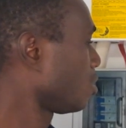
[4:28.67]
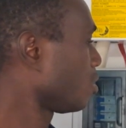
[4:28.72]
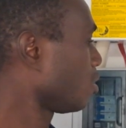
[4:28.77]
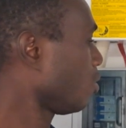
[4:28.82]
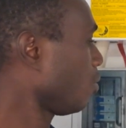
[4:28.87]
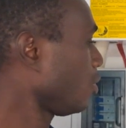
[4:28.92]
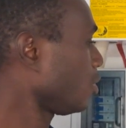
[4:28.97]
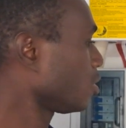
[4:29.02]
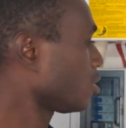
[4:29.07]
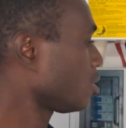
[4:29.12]

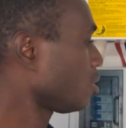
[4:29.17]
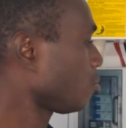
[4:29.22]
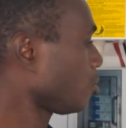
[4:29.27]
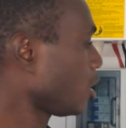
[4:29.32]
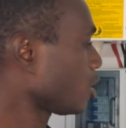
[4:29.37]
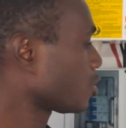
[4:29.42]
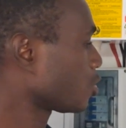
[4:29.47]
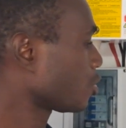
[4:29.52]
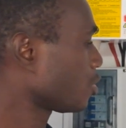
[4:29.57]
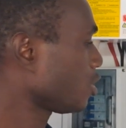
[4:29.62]
going to the
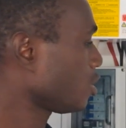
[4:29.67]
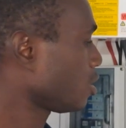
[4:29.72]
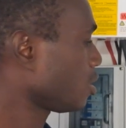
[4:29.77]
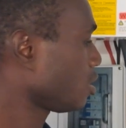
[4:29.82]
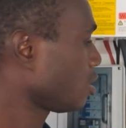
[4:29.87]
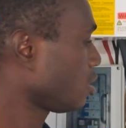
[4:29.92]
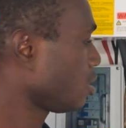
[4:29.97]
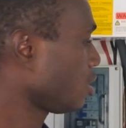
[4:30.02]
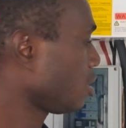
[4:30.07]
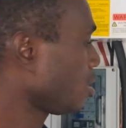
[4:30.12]
battery
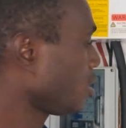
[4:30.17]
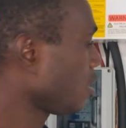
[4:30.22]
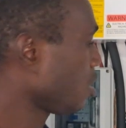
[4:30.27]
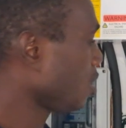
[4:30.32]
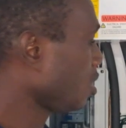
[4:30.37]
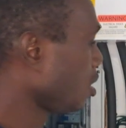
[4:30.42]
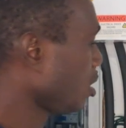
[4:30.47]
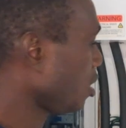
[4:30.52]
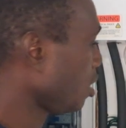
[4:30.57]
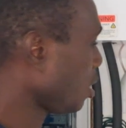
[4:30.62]

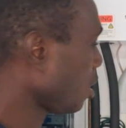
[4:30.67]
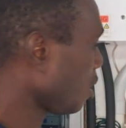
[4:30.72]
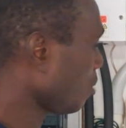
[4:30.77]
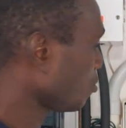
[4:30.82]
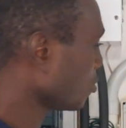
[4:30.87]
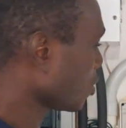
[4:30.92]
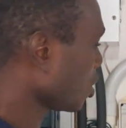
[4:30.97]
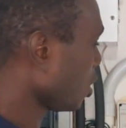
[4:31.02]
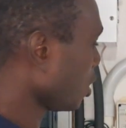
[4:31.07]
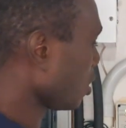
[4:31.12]

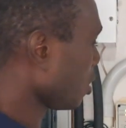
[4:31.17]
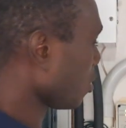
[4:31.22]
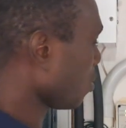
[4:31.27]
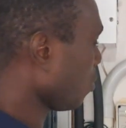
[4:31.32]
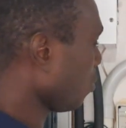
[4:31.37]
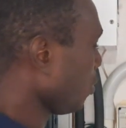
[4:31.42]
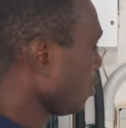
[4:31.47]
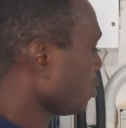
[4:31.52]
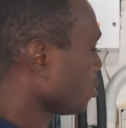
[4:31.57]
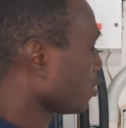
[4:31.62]
I'm gonna
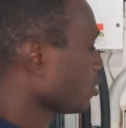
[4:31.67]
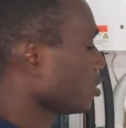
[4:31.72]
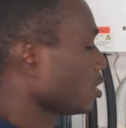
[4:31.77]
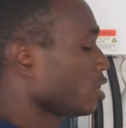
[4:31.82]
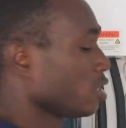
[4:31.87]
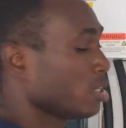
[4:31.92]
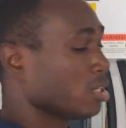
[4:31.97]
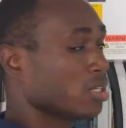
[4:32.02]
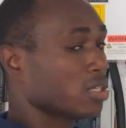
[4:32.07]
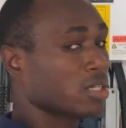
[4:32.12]
go into the